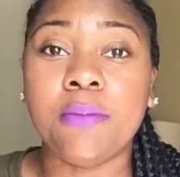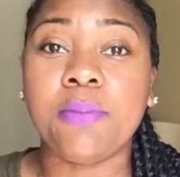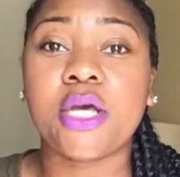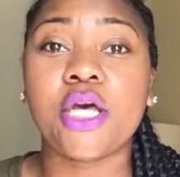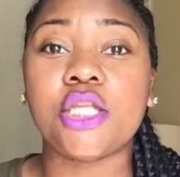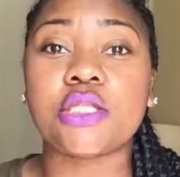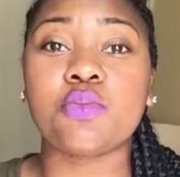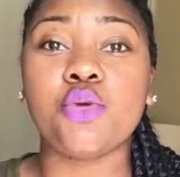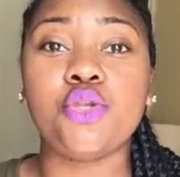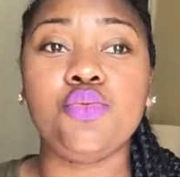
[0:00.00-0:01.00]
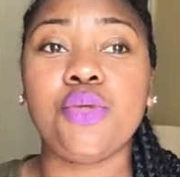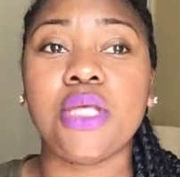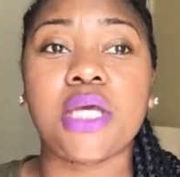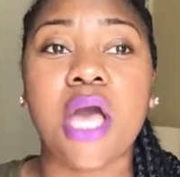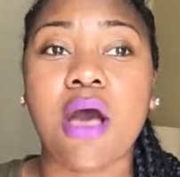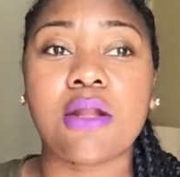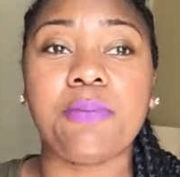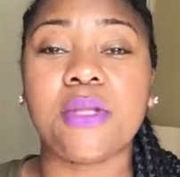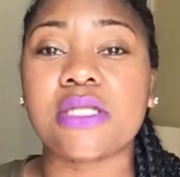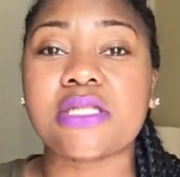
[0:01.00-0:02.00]
because when you get caught
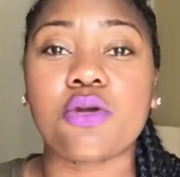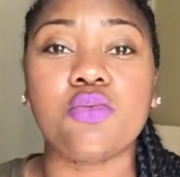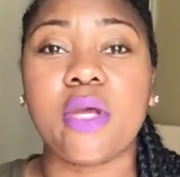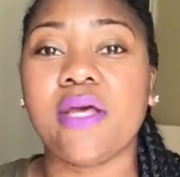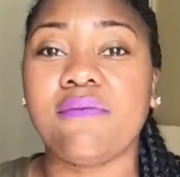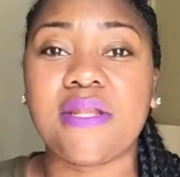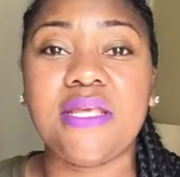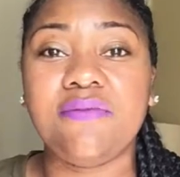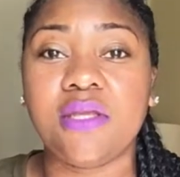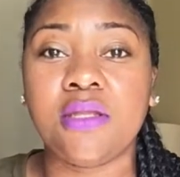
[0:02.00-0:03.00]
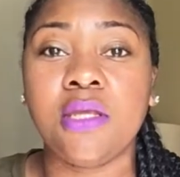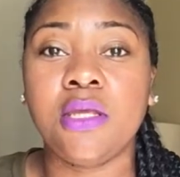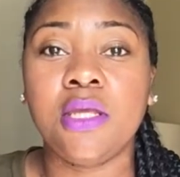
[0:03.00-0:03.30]
up in a certain way of living,